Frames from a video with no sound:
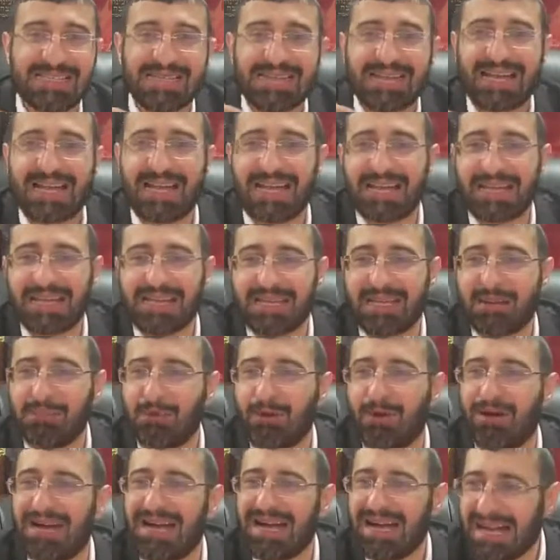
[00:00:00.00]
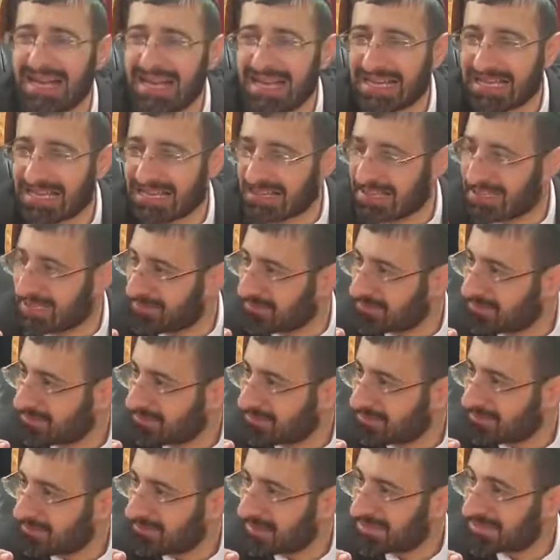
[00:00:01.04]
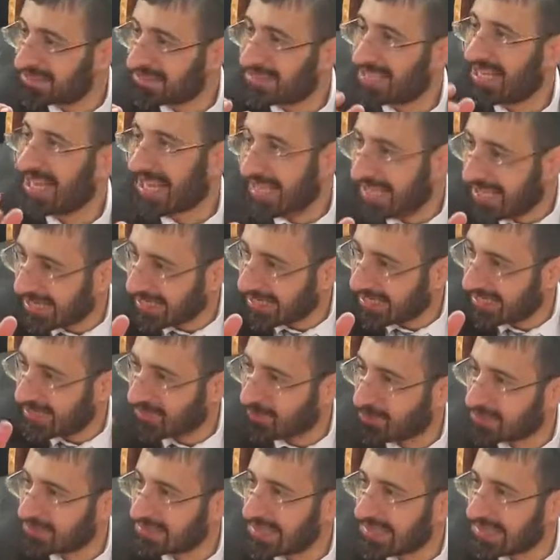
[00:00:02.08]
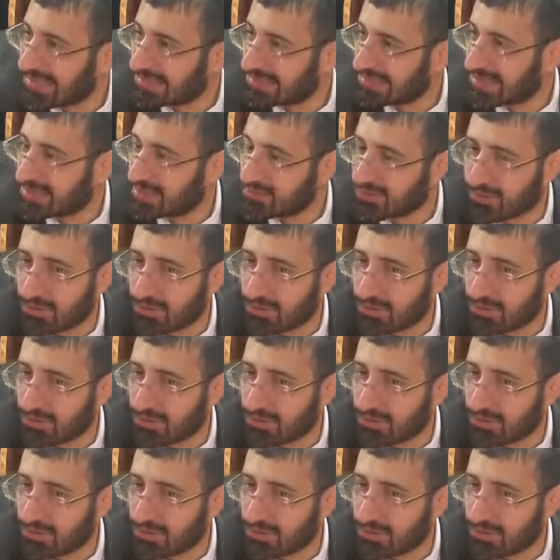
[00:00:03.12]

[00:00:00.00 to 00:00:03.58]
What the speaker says: Charakim or Hacharakim. It says, Hacharakim. What Hey stands